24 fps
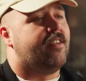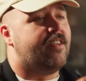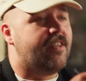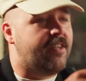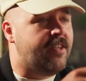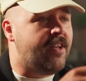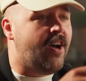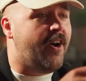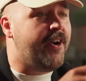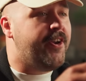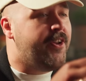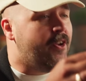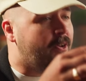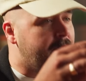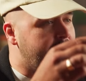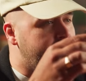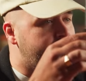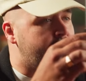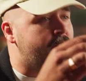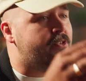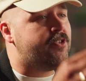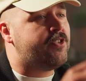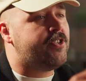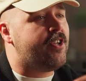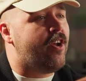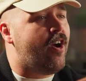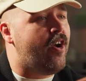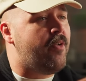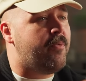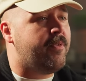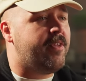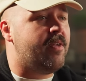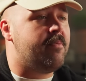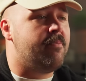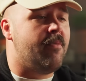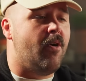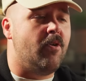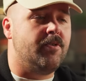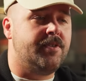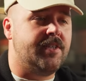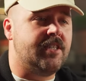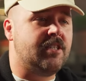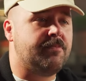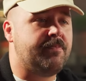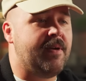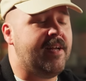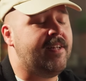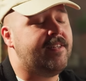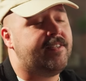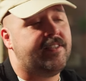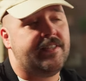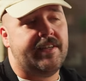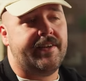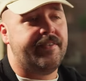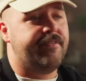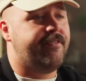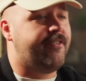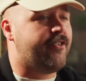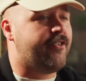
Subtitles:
Now, you don't need to start with the most expensive,